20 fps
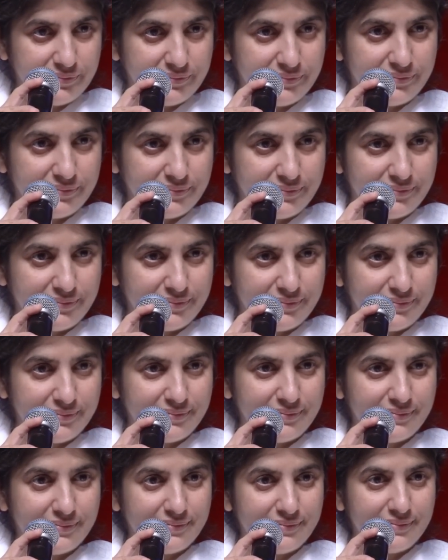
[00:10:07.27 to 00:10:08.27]

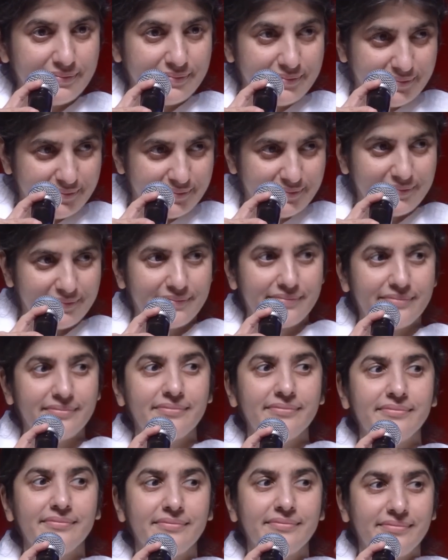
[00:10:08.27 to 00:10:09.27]

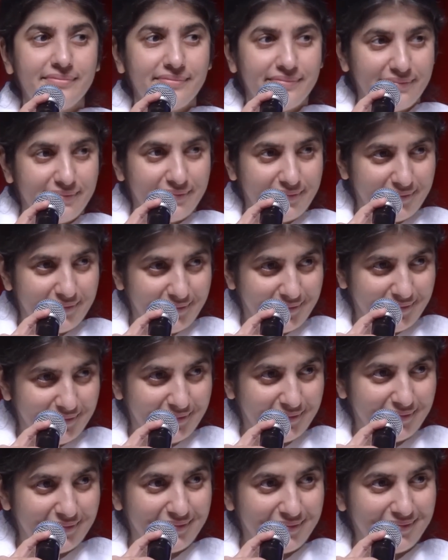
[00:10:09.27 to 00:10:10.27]

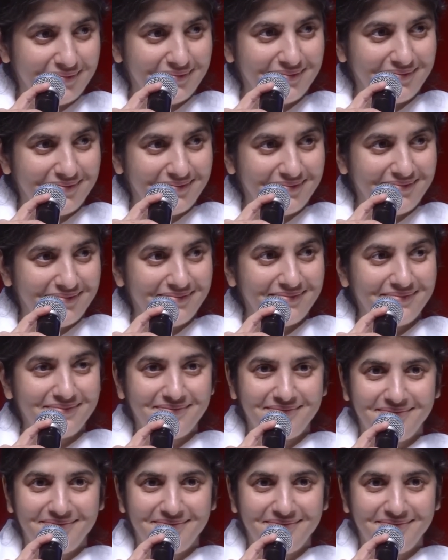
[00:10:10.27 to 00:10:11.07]
No one is speaking in this clip.